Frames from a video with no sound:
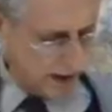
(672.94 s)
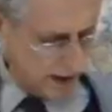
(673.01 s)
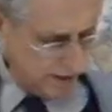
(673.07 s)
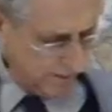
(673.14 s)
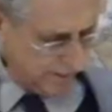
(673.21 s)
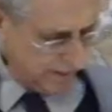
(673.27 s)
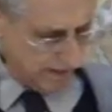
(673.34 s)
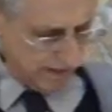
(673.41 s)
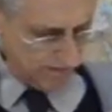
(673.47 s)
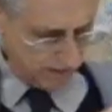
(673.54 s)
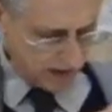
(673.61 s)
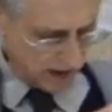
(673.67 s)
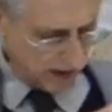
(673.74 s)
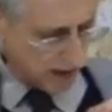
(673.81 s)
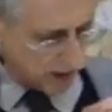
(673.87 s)
Earth.
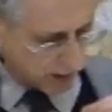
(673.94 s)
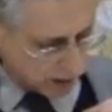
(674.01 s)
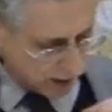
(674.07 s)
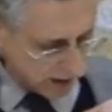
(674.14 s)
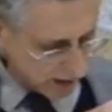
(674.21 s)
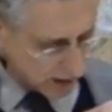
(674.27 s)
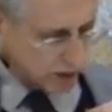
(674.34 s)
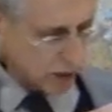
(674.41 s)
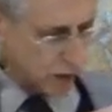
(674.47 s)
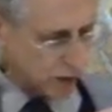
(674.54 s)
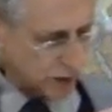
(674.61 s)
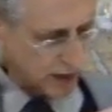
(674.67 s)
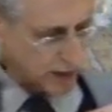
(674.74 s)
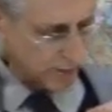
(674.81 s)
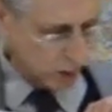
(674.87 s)
Dust
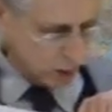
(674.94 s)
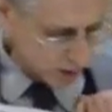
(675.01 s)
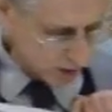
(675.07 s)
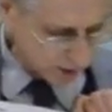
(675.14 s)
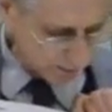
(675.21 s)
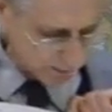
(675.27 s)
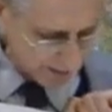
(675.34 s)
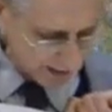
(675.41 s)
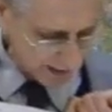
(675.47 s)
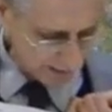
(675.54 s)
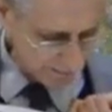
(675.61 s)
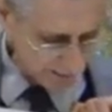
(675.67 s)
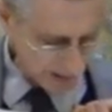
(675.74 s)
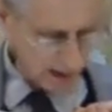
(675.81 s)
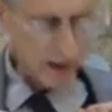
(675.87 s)
causes more
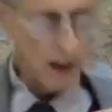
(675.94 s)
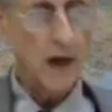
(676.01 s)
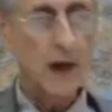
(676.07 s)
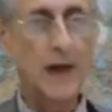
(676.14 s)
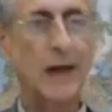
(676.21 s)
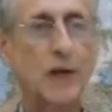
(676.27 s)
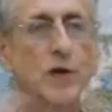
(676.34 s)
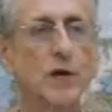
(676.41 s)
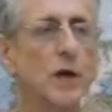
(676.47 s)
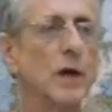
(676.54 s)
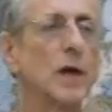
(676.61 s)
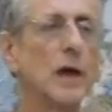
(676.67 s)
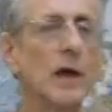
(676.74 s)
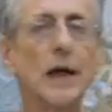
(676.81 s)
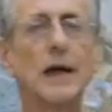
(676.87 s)
supernova and
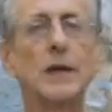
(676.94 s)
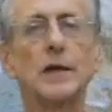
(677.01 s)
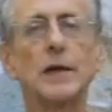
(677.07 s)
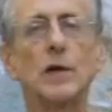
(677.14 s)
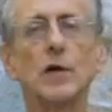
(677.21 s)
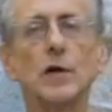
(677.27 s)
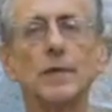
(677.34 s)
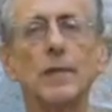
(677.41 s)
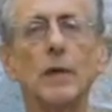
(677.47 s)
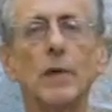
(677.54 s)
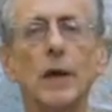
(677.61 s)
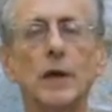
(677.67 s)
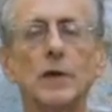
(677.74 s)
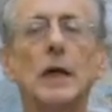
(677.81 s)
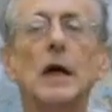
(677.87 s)
extra galactic
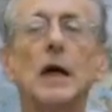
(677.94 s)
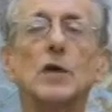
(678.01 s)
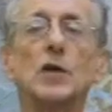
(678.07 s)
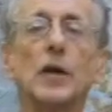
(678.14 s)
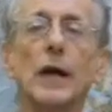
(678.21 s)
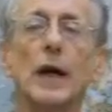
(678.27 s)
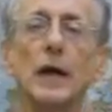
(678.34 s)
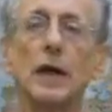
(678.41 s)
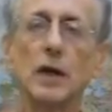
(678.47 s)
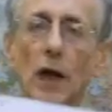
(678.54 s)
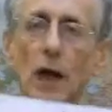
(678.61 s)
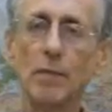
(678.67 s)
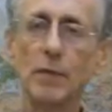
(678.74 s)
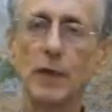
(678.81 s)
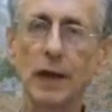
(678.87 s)
cosmic rays. So they
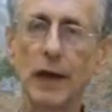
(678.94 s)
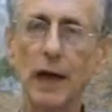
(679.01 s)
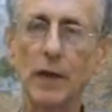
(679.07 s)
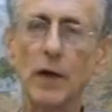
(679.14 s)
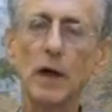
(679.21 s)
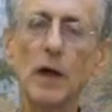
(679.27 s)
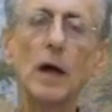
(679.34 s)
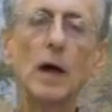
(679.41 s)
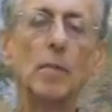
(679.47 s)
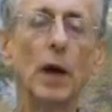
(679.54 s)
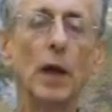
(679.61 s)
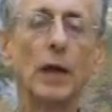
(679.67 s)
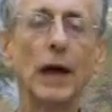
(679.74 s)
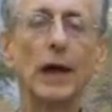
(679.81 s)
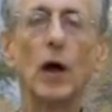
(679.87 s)
come together,
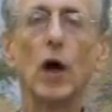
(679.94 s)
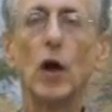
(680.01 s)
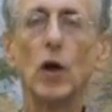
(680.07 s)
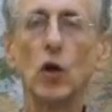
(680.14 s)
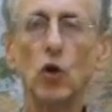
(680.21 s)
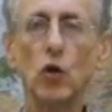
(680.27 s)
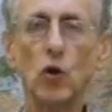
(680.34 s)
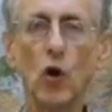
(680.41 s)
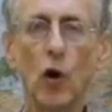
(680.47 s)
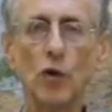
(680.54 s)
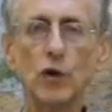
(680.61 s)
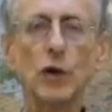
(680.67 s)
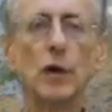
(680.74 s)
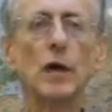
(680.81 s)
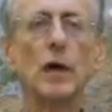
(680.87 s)
but they are
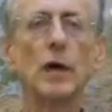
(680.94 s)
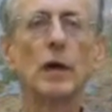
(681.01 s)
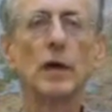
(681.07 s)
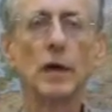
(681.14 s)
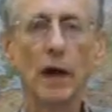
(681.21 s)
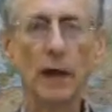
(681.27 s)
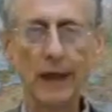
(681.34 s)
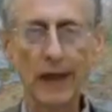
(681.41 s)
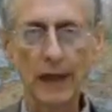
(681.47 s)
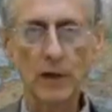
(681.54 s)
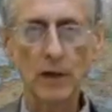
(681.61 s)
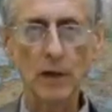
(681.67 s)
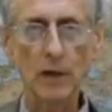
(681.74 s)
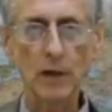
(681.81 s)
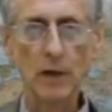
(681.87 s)
not
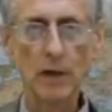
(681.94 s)
connected.